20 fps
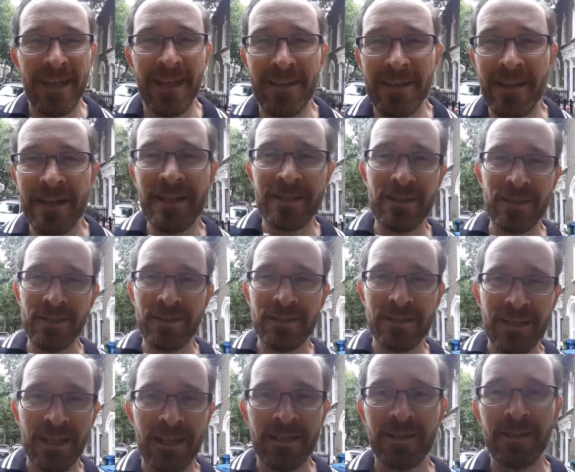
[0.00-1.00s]
and then it
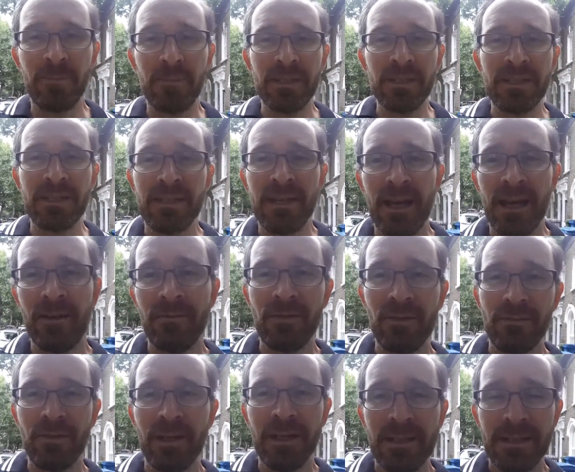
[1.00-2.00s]
turns out that we didn't have
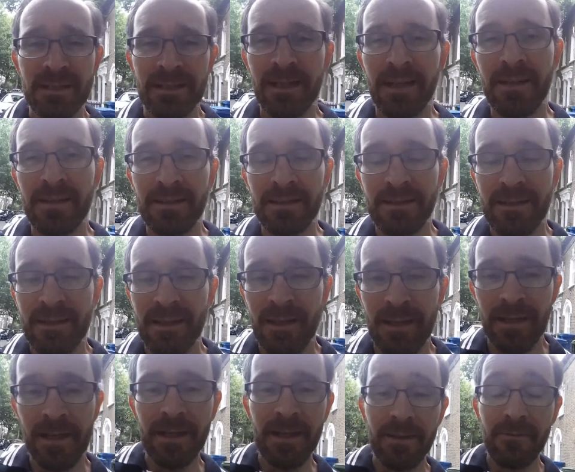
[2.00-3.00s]
the right
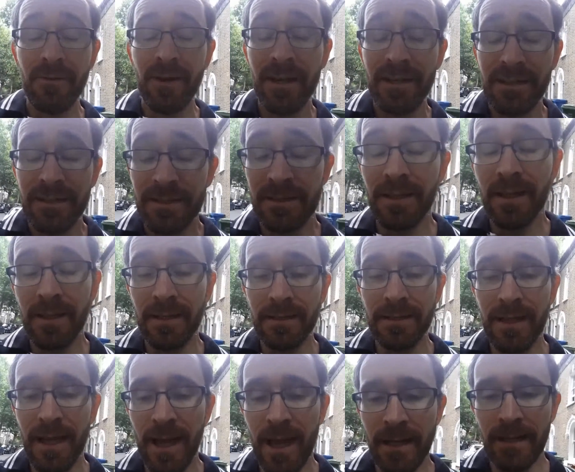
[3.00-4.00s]

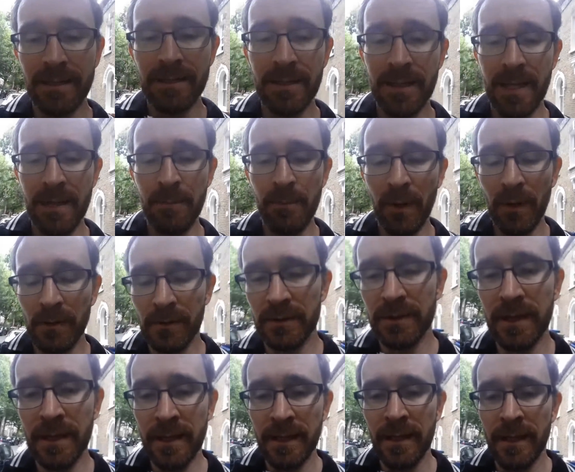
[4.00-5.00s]
size hex bolt